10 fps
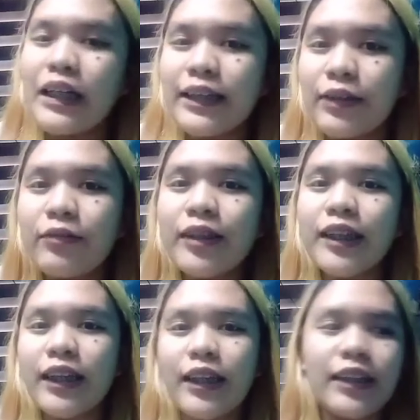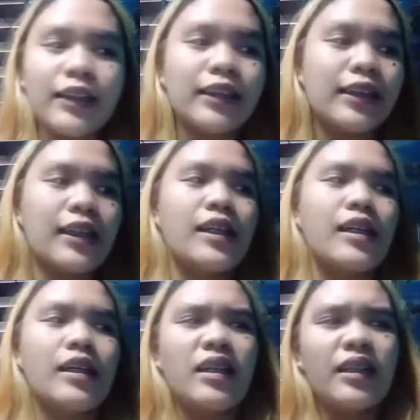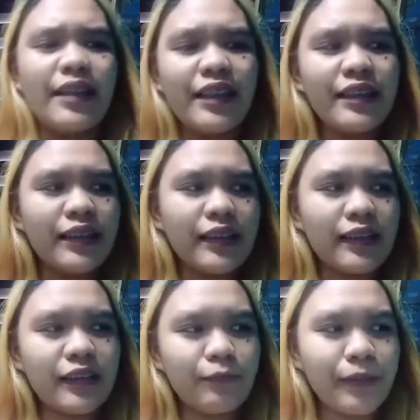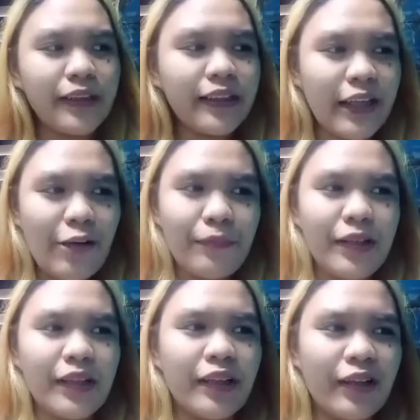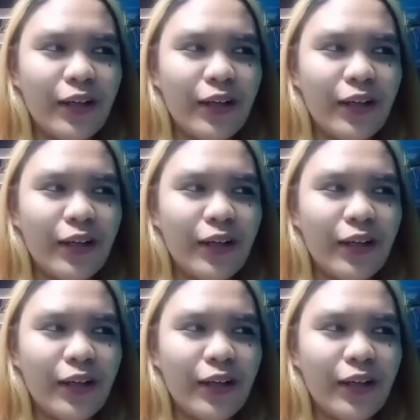So what else? This pandemic,